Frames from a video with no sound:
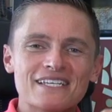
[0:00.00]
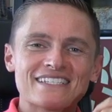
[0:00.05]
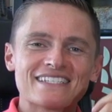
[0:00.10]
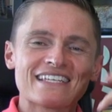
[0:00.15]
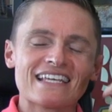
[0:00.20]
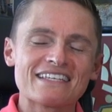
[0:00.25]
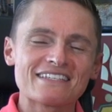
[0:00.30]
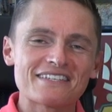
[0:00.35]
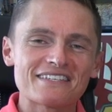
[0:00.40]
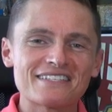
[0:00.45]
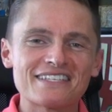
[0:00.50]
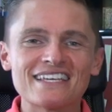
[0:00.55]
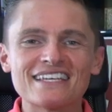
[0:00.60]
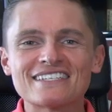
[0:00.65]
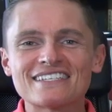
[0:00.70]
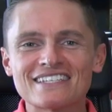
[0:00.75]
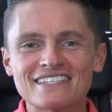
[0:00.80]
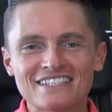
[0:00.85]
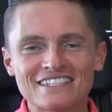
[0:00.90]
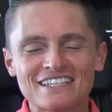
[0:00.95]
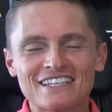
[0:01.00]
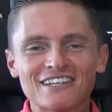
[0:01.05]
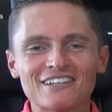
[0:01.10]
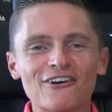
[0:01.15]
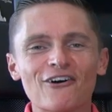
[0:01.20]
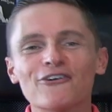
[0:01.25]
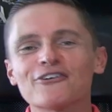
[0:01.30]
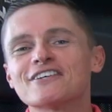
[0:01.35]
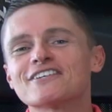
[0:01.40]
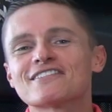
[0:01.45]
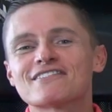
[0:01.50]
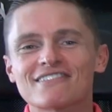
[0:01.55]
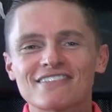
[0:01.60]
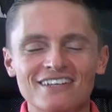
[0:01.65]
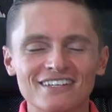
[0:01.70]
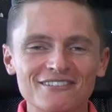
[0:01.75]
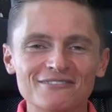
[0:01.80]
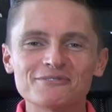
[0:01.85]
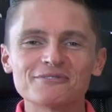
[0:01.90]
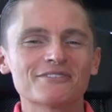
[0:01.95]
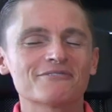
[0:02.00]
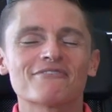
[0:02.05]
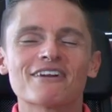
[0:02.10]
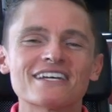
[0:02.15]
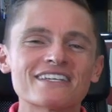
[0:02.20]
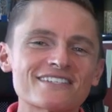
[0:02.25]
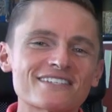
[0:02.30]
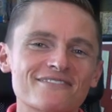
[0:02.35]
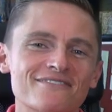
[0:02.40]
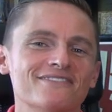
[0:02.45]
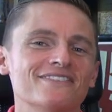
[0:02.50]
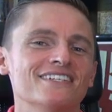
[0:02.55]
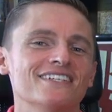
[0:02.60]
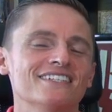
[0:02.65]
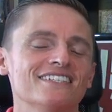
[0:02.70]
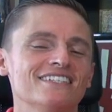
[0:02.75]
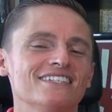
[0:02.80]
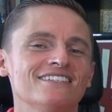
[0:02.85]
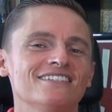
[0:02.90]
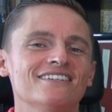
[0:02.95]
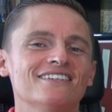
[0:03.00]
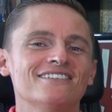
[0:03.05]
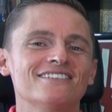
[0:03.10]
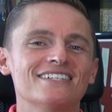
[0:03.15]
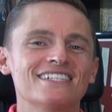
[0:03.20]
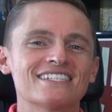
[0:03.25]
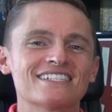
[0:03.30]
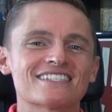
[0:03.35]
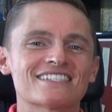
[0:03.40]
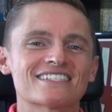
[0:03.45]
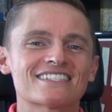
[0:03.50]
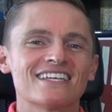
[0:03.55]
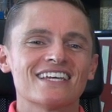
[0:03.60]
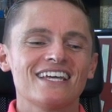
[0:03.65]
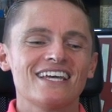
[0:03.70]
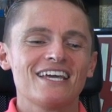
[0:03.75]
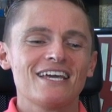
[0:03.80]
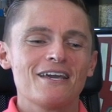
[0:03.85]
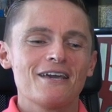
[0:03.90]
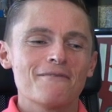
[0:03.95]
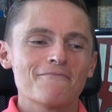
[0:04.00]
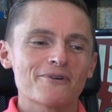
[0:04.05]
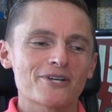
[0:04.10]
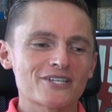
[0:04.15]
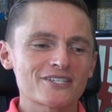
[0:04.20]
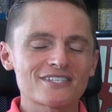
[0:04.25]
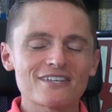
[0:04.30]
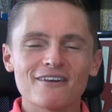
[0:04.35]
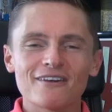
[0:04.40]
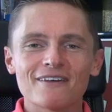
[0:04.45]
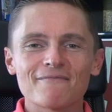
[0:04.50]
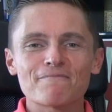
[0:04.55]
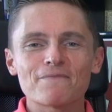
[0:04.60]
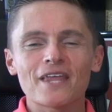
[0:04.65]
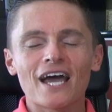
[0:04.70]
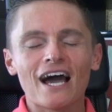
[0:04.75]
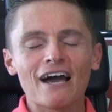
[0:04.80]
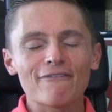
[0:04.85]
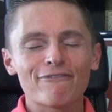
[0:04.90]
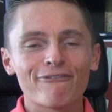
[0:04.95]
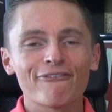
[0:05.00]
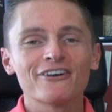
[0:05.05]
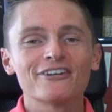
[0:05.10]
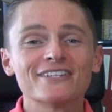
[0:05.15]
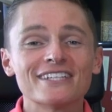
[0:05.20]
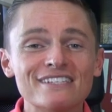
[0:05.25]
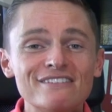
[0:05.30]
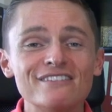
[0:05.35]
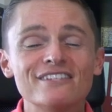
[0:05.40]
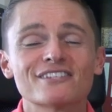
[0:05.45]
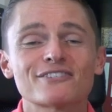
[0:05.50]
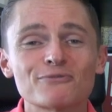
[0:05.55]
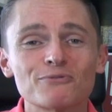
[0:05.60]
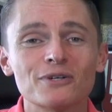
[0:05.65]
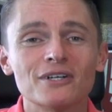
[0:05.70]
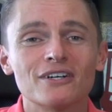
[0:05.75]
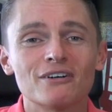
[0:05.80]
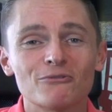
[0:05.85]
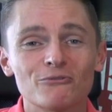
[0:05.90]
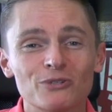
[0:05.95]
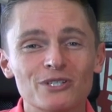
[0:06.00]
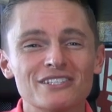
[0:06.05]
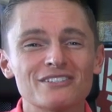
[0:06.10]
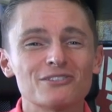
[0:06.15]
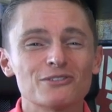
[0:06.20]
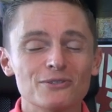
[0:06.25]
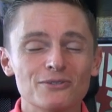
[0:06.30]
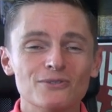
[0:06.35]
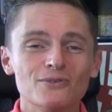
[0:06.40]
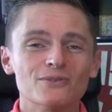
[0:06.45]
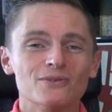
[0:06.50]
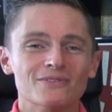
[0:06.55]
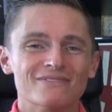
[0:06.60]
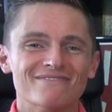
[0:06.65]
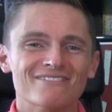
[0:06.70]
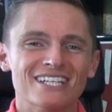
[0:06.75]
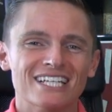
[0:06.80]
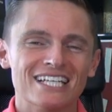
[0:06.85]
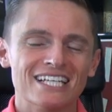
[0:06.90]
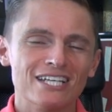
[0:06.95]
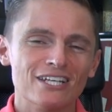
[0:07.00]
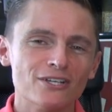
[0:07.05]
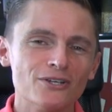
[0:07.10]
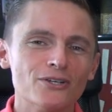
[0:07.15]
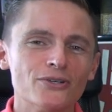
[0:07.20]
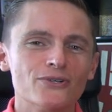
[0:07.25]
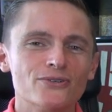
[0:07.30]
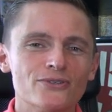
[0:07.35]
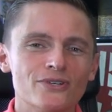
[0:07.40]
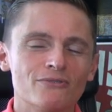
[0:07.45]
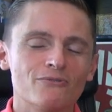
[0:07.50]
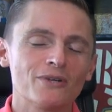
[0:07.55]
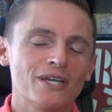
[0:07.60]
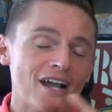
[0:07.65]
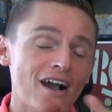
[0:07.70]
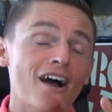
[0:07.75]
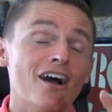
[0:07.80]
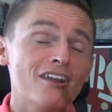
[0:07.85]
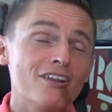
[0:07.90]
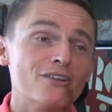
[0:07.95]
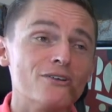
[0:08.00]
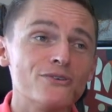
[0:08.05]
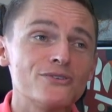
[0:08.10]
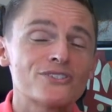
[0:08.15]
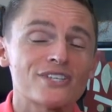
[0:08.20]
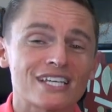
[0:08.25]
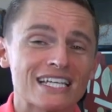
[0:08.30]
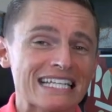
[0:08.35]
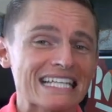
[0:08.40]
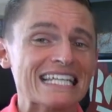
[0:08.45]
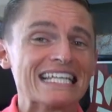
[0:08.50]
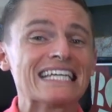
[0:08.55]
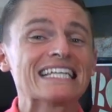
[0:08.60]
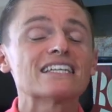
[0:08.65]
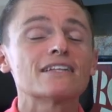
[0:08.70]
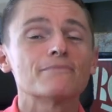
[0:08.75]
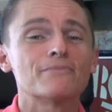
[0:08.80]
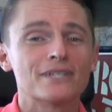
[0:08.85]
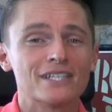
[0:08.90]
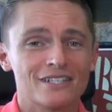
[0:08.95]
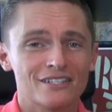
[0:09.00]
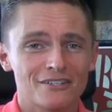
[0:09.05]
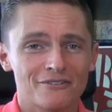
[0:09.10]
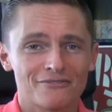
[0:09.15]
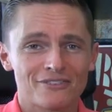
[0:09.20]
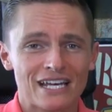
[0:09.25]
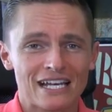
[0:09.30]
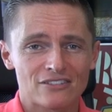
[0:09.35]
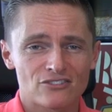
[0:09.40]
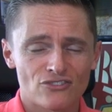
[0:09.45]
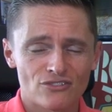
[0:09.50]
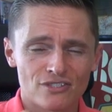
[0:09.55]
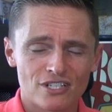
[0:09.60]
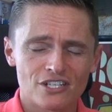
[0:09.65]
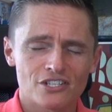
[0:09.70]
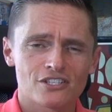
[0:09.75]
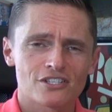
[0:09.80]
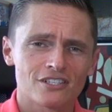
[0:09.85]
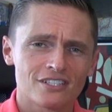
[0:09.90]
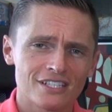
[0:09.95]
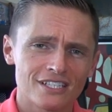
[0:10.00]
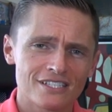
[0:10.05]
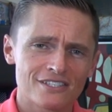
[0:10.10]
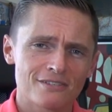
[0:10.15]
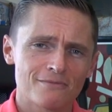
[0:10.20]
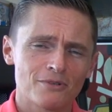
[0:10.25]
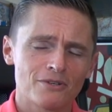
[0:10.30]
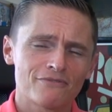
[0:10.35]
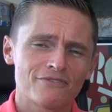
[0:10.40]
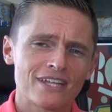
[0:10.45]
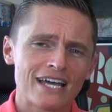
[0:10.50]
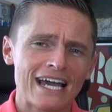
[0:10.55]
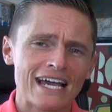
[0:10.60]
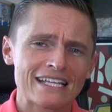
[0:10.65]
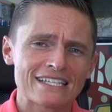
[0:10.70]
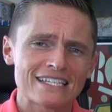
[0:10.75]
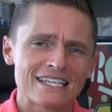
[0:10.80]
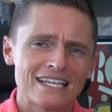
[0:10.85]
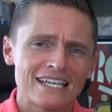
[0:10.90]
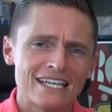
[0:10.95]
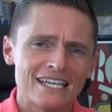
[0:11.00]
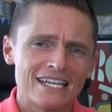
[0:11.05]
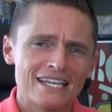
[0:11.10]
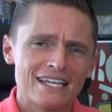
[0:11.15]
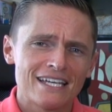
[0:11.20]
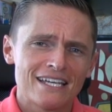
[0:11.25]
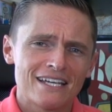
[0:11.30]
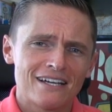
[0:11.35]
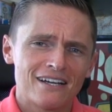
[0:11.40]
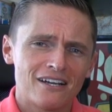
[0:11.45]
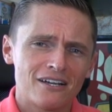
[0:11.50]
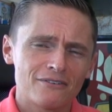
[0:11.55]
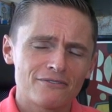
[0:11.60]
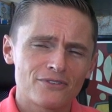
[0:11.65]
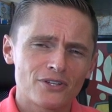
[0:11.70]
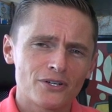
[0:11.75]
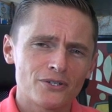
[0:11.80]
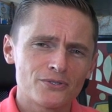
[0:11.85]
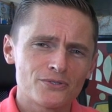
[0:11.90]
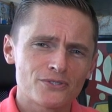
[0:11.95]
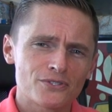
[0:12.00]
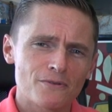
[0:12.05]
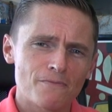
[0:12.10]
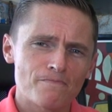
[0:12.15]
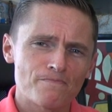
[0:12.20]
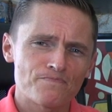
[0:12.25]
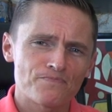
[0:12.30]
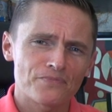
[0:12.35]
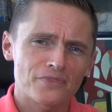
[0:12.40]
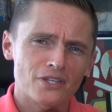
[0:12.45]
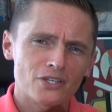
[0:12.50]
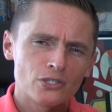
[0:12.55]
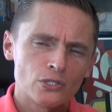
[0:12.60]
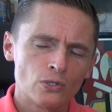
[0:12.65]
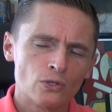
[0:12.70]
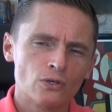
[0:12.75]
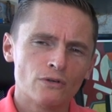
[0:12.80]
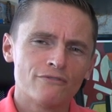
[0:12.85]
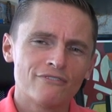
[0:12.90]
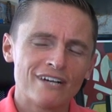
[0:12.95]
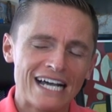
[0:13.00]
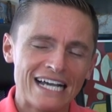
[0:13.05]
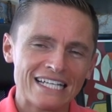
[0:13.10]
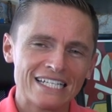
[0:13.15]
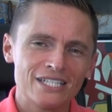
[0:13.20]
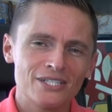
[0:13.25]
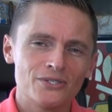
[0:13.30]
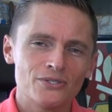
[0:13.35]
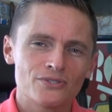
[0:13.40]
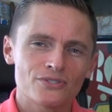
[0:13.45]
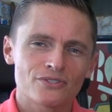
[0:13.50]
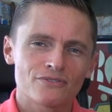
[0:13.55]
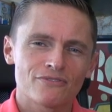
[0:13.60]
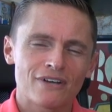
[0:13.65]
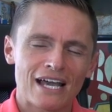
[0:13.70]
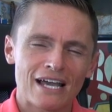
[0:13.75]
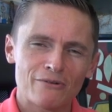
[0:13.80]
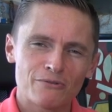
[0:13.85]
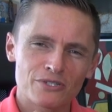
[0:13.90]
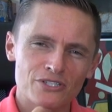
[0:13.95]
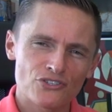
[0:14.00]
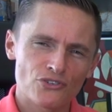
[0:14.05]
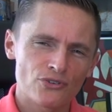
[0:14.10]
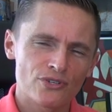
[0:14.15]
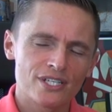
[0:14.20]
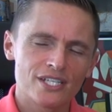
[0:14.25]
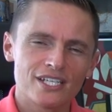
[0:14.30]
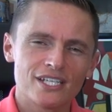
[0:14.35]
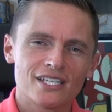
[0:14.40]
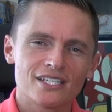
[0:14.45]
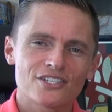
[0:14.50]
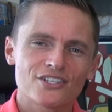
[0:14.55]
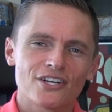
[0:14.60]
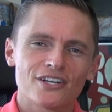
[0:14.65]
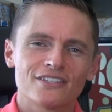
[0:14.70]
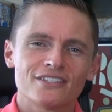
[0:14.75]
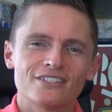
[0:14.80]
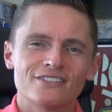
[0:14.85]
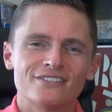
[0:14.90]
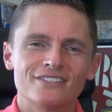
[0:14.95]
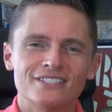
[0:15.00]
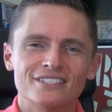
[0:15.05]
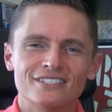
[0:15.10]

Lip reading: his sense of decency and honesty and all the rest of it. You know, it's because I feel in this world we are losing a little bit of that traditionalism, of those core values of how we treat each other.